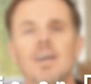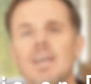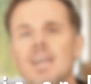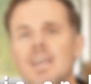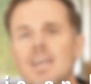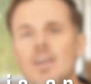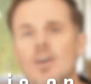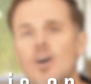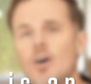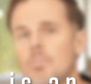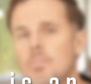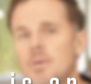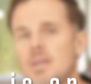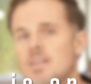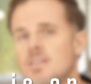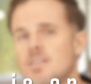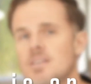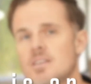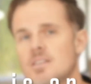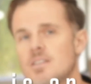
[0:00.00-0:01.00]
ERP
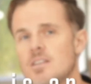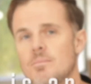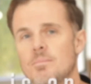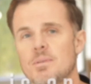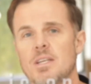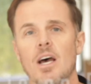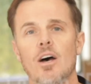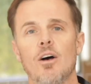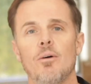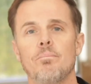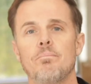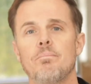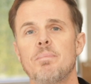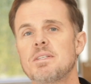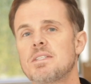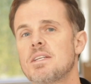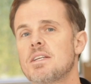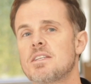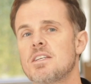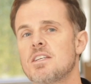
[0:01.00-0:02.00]
systems help
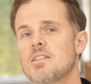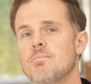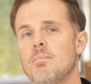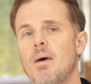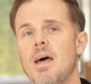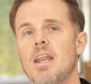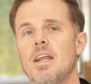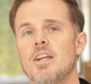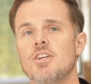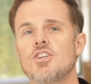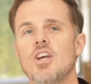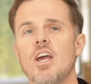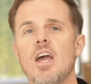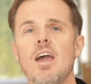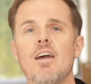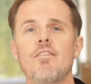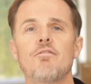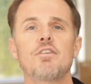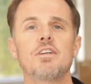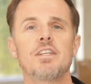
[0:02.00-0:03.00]
businesses manage
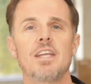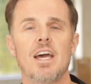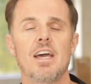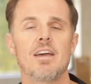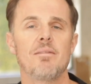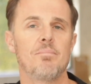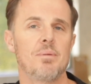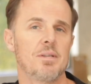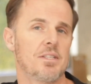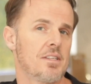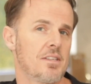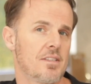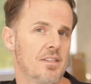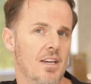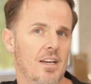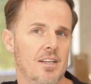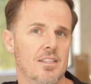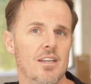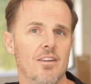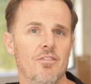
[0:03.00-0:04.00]
everyday business
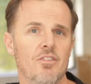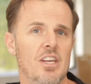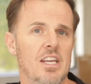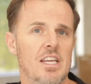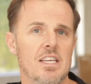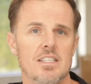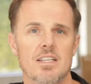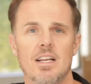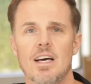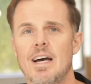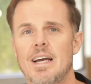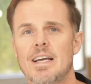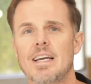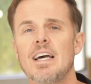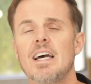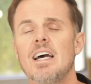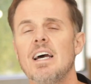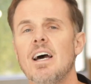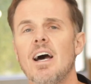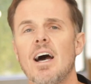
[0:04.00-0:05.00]
activities like
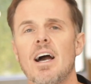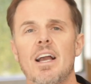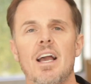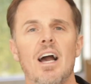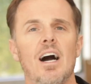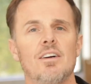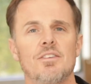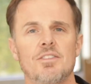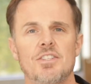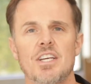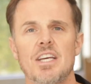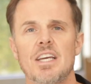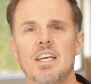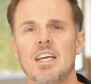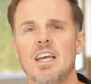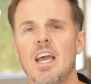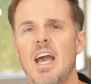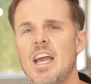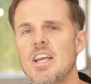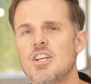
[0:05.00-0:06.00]

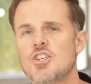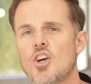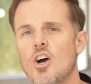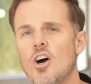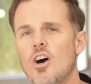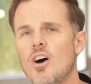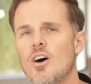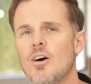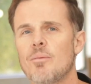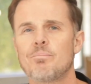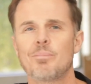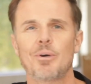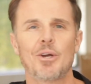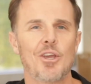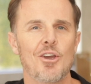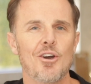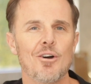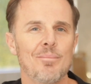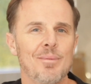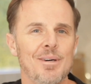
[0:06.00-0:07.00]
accounting, HR,
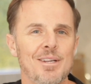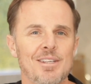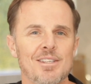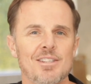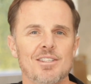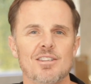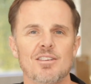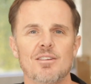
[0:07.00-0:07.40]
procurement,